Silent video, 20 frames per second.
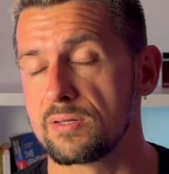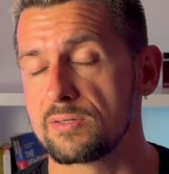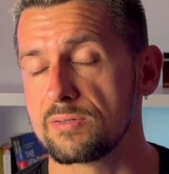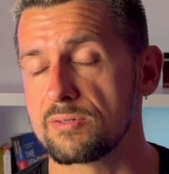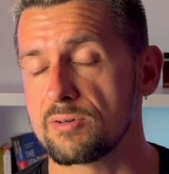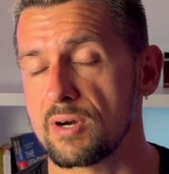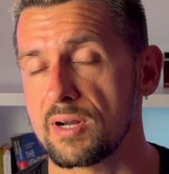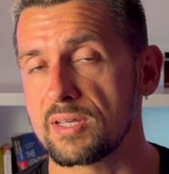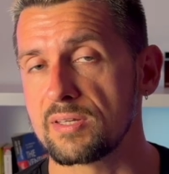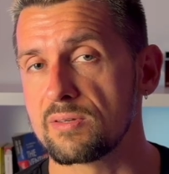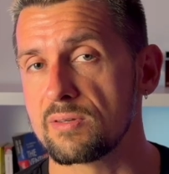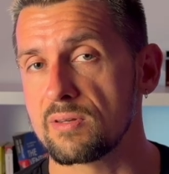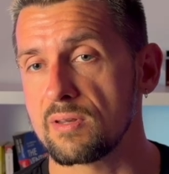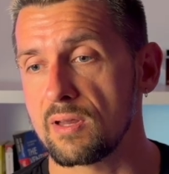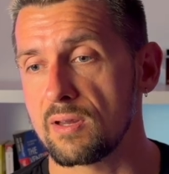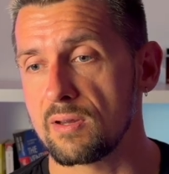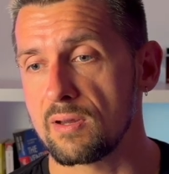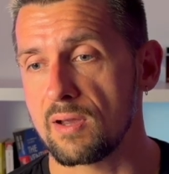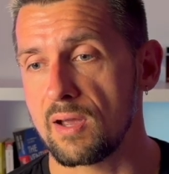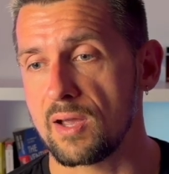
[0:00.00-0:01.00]
trade
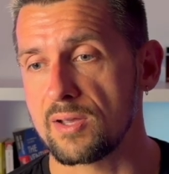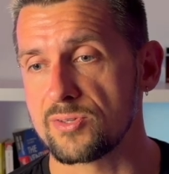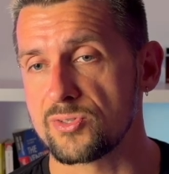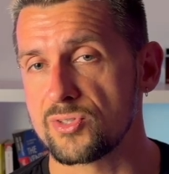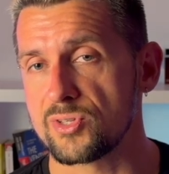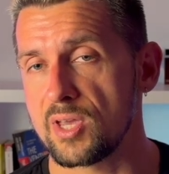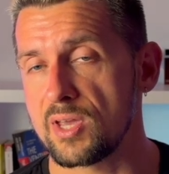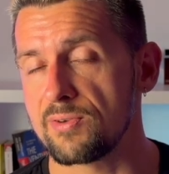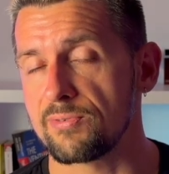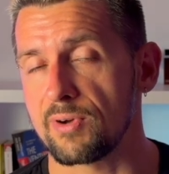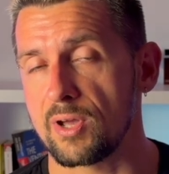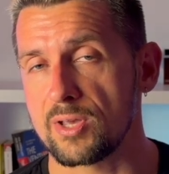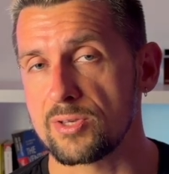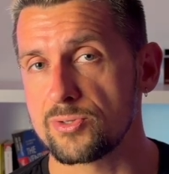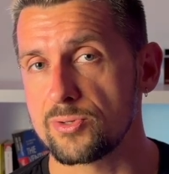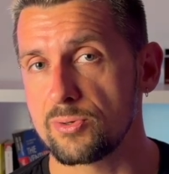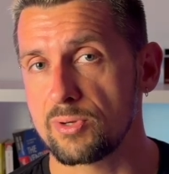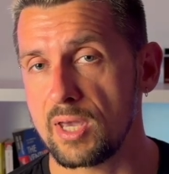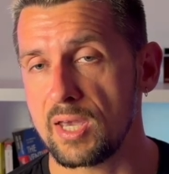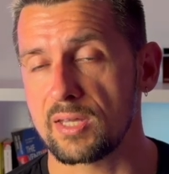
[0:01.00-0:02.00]
as safe
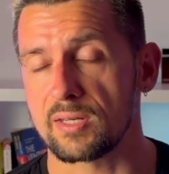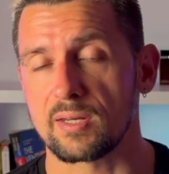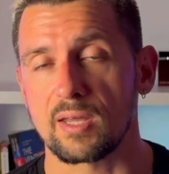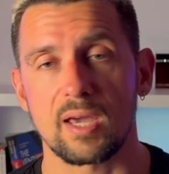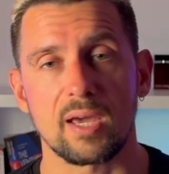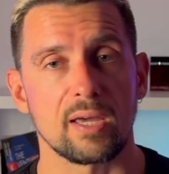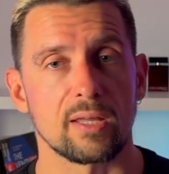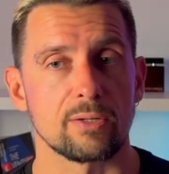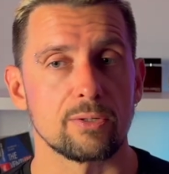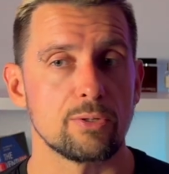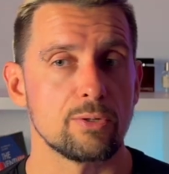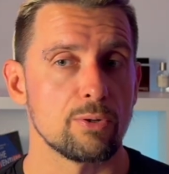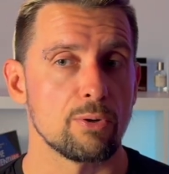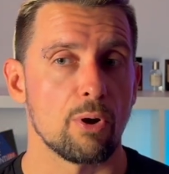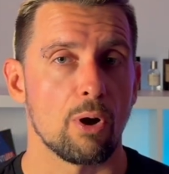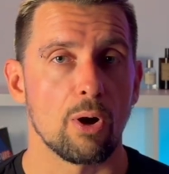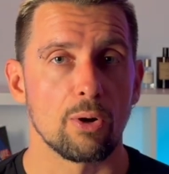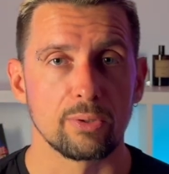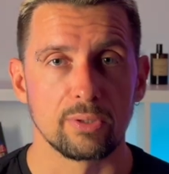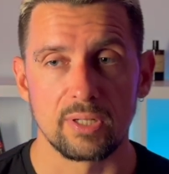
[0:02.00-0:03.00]
as you can and do
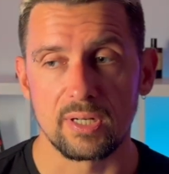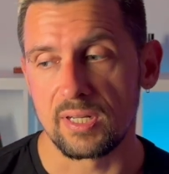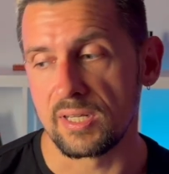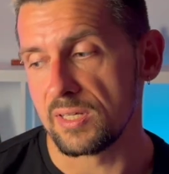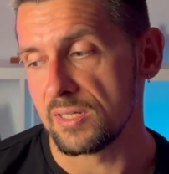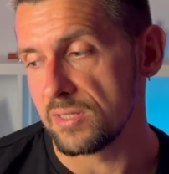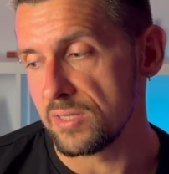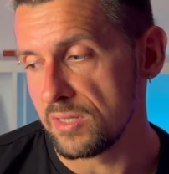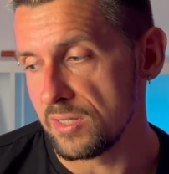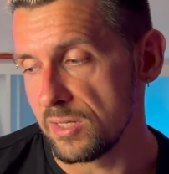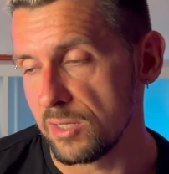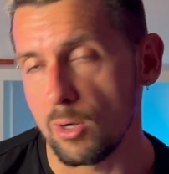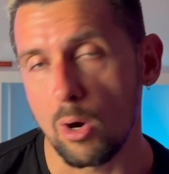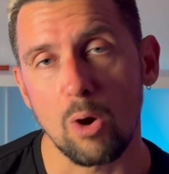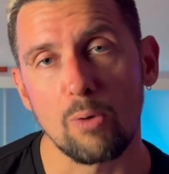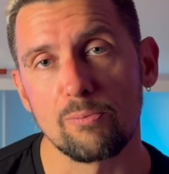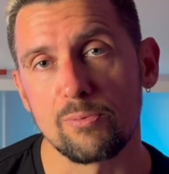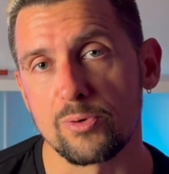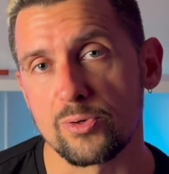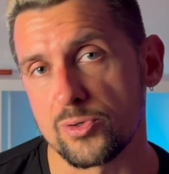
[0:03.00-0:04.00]
only the
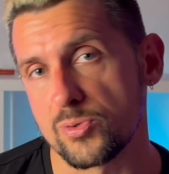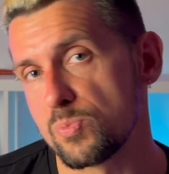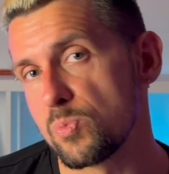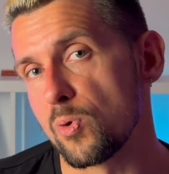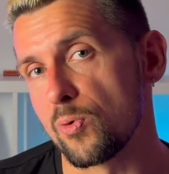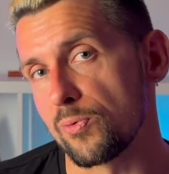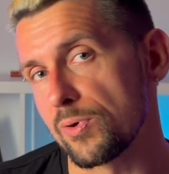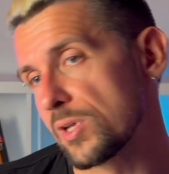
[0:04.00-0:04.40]
obvious move.